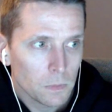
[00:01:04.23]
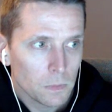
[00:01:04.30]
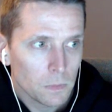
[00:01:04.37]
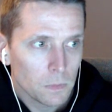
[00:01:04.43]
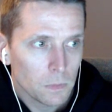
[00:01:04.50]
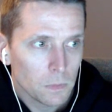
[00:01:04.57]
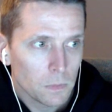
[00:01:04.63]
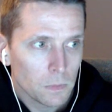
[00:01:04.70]

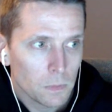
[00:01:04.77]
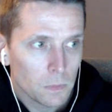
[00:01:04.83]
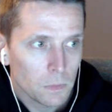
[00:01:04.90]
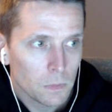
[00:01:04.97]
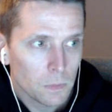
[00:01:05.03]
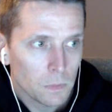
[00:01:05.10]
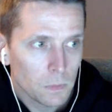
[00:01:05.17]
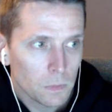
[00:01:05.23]

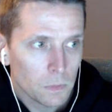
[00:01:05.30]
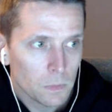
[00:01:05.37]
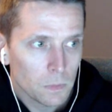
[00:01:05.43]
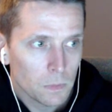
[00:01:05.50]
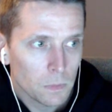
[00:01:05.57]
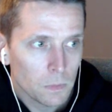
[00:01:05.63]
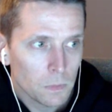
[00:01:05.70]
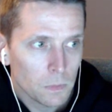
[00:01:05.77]

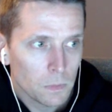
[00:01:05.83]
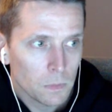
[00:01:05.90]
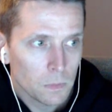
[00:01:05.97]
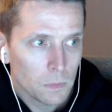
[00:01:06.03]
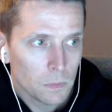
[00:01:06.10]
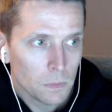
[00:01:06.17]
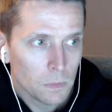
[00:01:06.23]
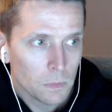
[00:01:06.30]

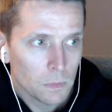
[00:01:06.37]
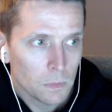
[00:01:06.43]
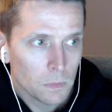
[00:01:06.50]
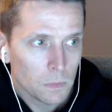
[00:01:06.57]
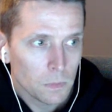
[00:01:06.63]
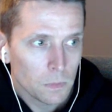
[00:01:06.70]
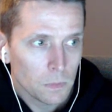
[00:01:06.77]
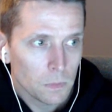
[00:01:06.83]

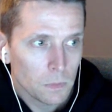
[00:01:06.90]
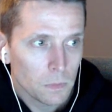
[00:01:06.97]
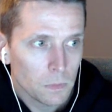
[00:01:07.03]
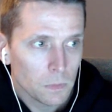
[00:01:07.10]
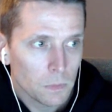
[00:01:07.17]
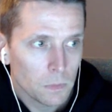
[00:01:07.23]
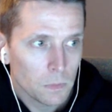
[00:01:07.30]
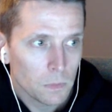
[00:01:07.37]

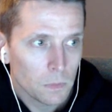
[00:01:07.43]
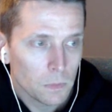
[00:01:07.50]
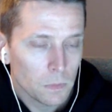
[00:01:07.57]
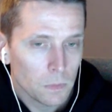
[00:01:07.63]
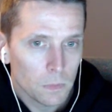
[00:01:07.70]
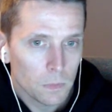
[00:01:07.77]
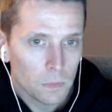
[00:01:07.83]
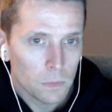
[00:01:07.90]

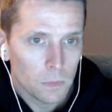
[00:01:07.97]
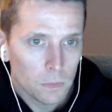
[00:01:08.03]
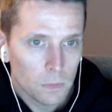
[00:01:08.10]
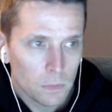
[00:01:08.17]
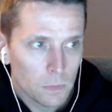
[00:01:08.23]
No words are spoken by the person on screen.